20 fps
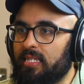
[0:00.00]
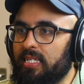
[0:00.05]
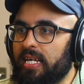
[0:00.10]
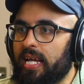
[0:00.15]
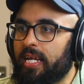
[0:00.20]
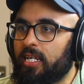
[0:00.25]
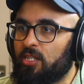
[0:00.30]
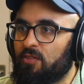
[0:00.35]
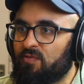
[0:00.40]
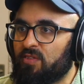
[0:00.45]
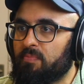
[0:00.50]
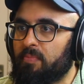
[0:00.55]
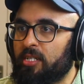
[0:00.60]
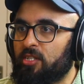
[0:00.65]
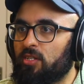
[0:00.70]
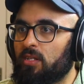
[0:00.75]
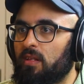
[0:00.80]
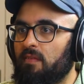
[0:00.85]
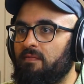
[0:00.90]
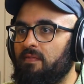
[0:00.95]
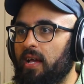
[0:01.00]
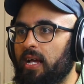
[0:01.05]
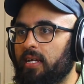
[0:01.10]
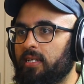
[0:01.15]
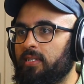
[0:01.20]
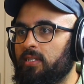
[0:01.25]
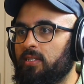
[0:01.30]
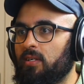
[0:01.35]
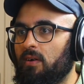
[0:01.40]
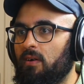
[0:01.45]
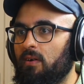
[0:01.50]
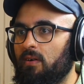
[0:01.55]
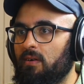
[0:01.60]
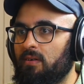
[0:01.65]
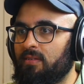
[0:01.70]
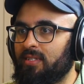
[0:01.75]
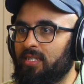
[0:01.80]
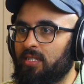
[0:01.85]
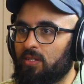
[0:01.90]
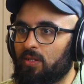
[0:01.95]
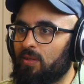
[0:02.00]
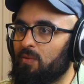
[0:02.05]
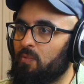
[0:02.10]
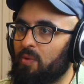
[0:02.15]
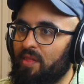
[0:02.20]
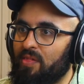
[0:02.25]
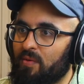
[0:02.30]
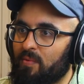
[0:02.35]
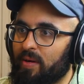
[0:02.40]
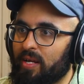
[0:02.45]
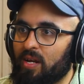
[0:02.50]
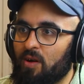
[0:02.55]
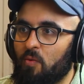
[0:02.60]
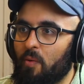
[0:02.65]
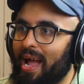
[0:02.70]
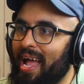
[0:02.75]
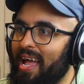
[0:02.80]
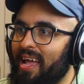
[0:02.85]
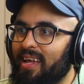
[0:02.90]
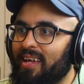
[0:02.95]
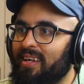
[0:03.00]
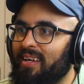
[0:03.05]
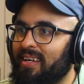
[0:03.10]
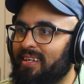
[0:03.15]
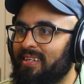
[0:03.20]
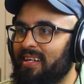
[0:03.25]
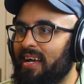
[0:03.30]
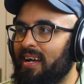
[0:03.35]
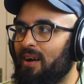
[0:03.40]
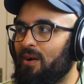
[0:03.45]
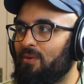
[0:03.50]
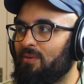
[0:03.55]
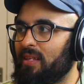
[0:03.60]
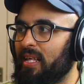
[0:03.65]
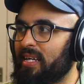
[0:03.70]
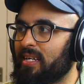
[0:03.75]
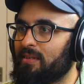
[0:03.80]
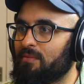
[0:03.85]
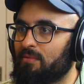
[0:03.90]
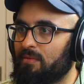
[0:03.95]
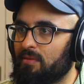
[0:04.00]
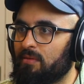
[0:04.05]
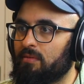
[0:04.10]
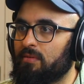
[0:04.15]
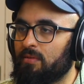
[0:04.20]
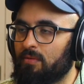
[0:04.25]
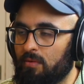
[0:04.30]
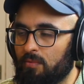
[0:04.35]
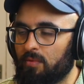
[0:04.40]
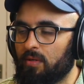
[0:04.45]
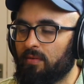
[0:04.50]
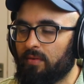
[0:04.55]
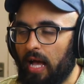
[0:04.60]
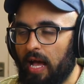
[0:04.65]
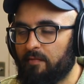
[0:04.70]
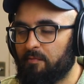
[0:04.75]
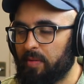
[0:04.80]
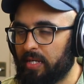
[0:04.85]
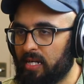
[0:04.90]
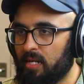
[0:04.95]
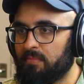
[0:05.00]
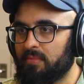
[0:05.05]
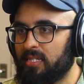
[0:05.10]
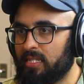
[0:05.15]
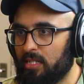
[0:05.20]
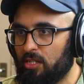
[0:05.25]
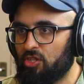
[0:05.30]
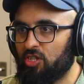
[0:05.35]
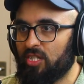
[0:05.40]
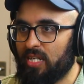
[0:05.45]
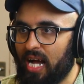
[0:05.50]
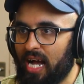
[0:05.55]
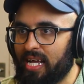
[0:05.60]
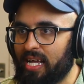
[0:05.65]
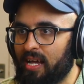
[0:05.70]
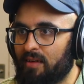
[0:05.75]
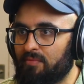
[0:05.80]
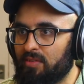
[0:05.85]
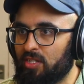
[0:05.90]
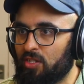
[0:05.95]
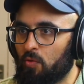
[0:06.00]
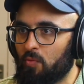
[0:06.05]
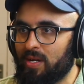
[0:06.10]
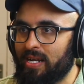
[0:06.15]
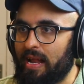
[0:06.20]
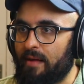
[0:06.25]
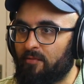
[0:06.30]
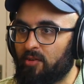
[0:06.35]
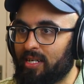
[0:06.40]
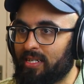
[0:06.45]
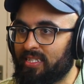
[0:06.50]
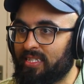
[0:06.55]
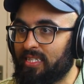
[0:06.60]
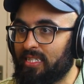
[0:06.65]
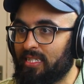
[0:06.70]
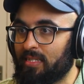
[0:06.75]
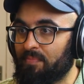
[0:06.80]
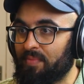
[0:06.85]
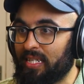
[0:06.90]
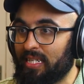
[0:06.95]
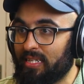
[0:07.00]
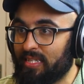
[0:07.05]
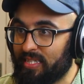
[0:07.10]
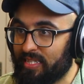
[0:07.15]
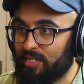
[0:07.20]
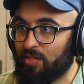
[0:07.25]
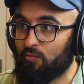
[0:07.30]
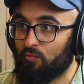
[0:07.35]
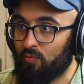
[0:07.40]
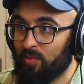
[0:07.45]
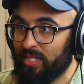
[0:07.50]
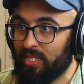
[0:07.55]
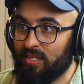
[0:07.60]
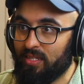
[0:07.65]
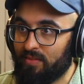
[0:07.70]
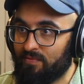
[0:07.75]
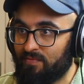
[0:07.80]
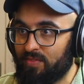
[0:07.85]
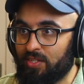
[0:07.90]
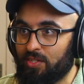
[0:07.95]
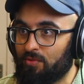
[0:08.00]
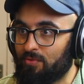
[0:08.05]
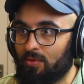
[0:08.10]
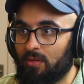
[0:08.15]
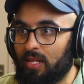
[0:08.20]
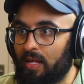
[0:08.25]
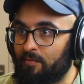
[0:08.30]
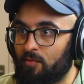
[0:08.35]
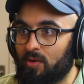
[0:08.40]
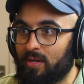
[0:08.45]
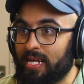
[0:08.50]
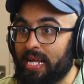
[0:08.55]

the age of special effects are still withering away, and now like we have become CGI heavy, so we're never going to see something this real and visceral ever